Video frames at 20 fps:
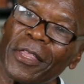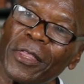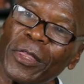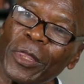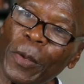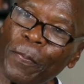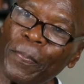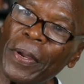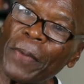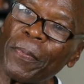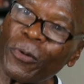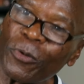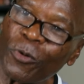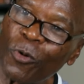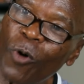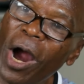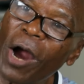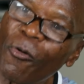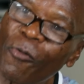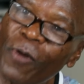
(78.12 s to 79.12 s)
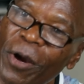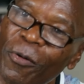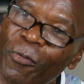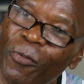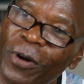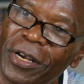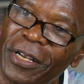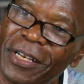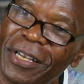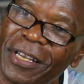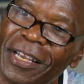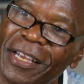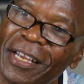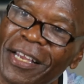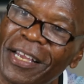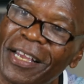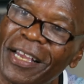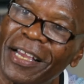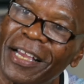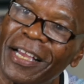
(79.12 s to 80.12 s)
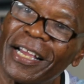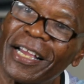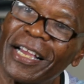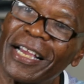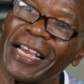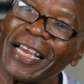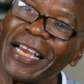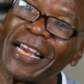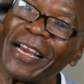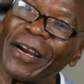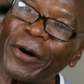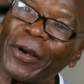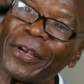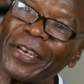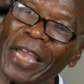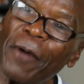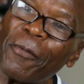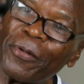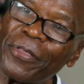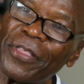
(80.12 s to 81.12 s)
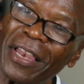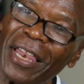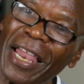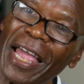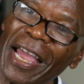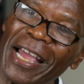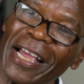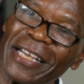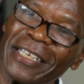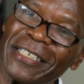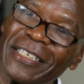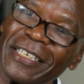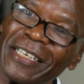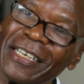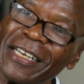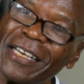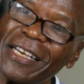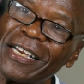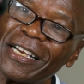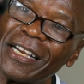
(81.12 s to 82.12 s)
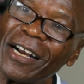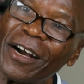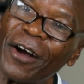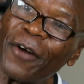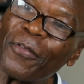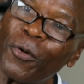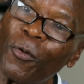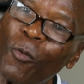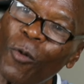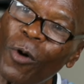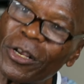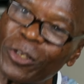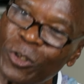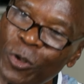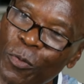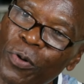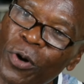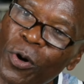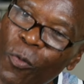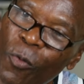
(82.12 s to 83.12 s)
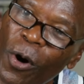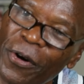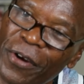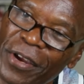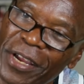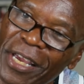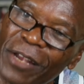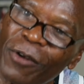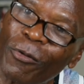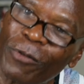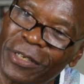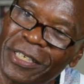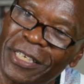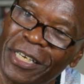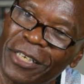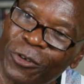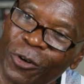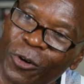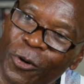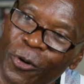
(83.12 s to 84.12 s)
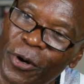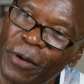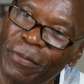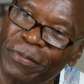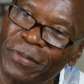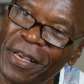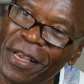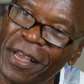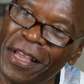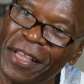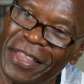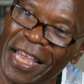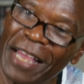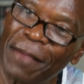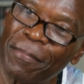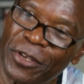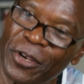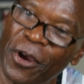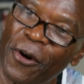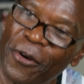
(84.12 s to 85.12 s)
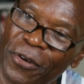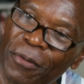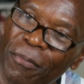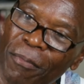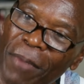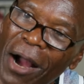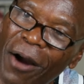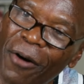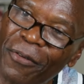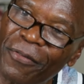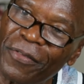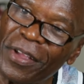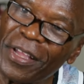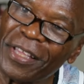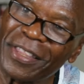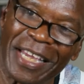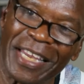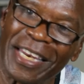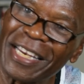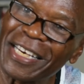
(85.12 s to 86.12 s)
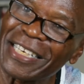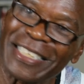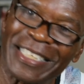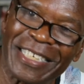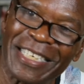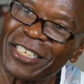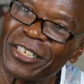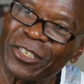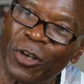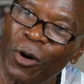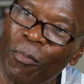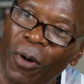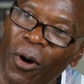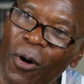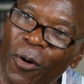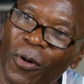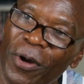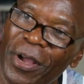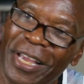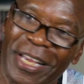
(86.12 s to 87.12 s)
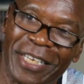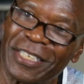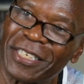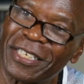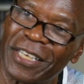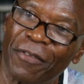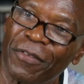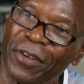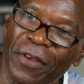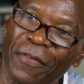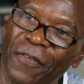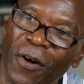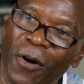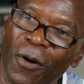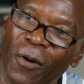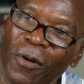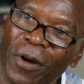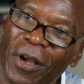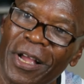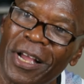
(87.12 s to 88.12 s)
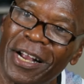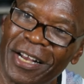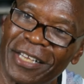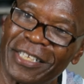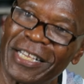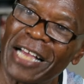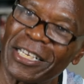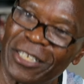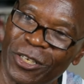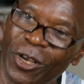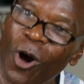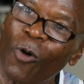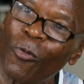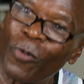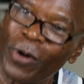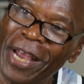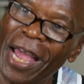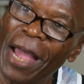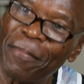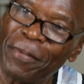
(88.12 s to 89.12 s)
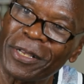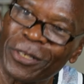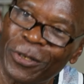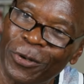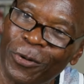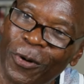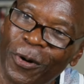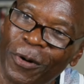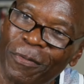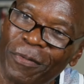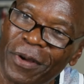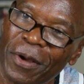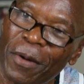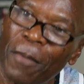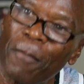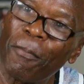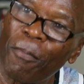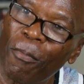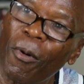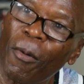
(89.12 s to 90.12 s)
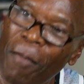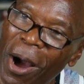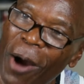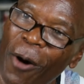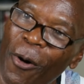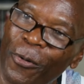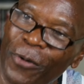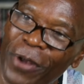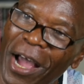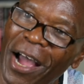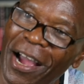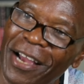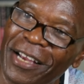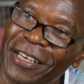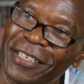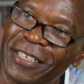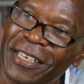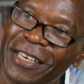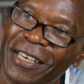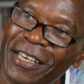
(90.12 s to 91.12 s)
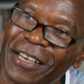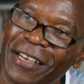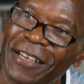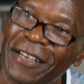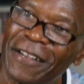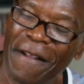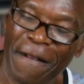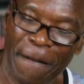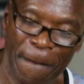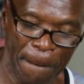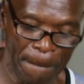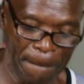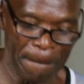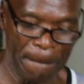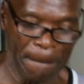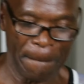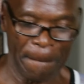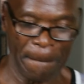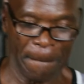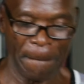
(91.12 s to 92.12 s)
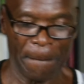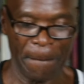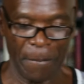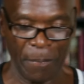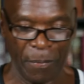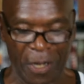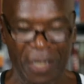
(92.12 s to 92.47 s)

the people who I ran with, they were the last of the ones who put work in on the Central Crips that turned them out. They didn't exist no more in seventy-four because I saw what happened to them with my own eyes. So this is, we're talking about seventy-four.